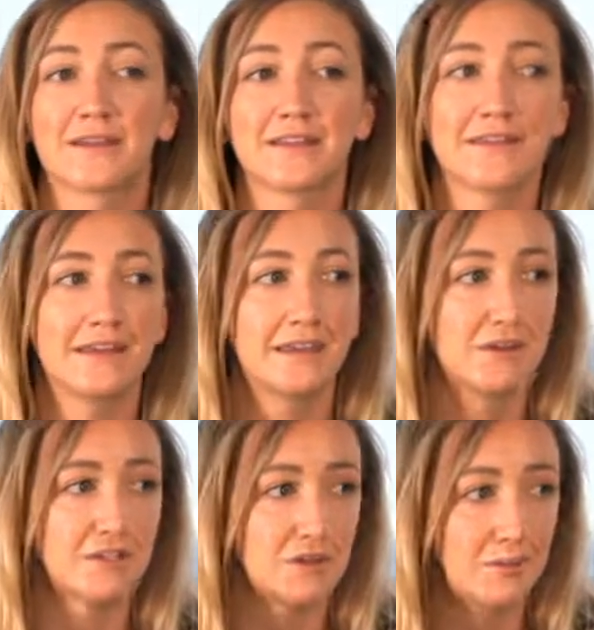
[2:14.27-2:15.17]
because I think
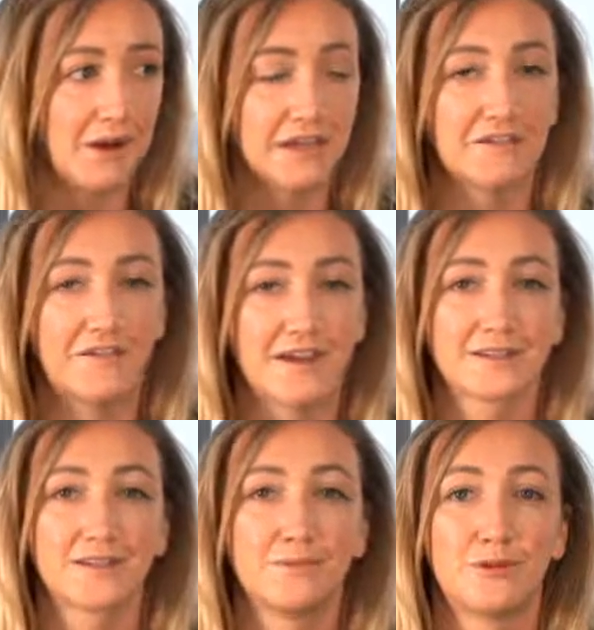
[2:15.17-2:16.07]
here in Dubai it
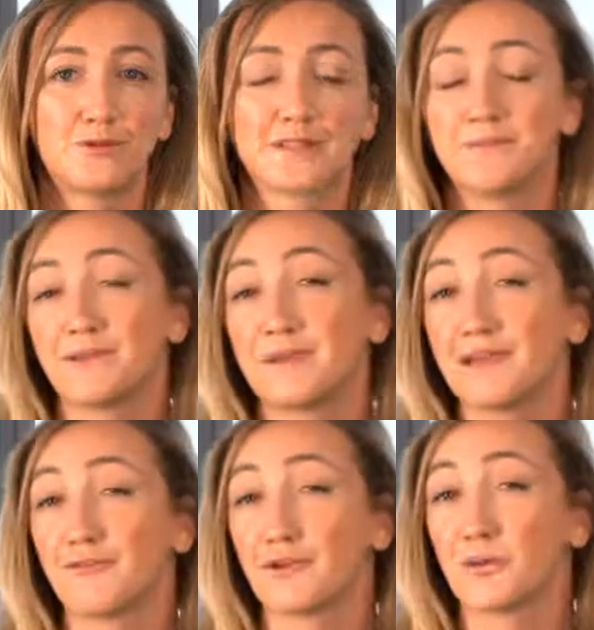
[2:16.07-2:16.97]
affects us most, maybe
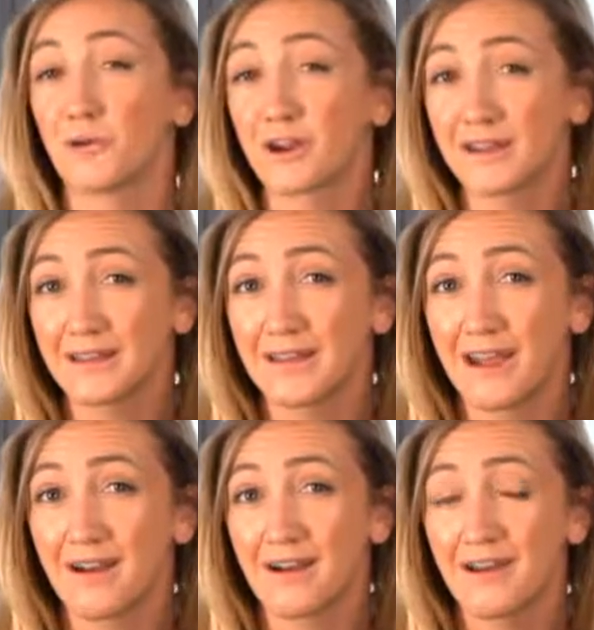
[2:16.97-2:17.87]
if we're working
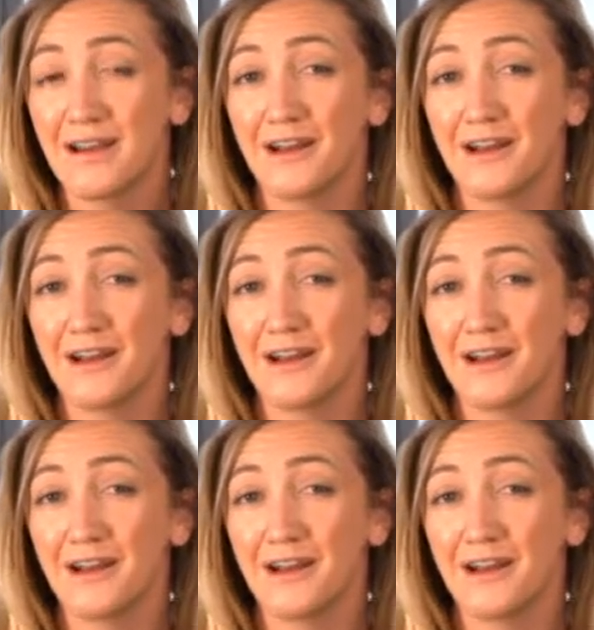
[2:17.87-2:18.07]
there.